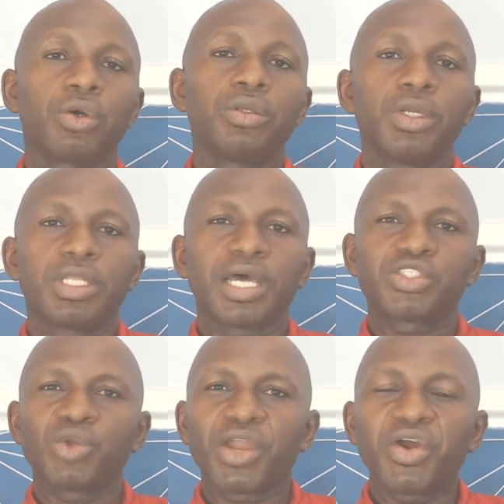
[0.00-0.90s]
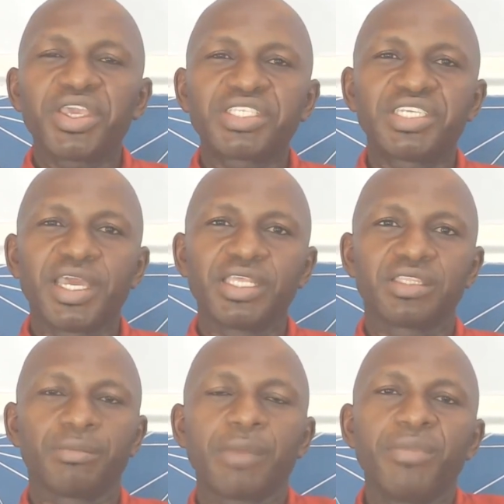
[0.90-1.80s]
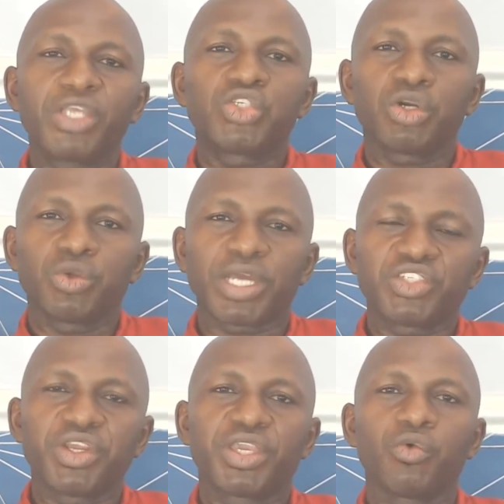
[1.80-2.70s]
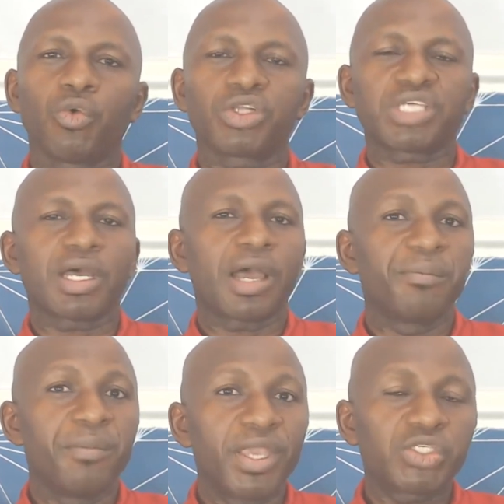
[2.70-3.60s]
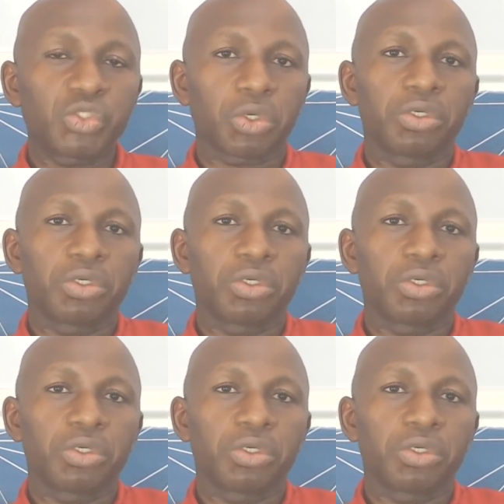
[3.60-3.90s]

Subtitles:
that you are not eating anything, but make sure you are drinking water, and make sure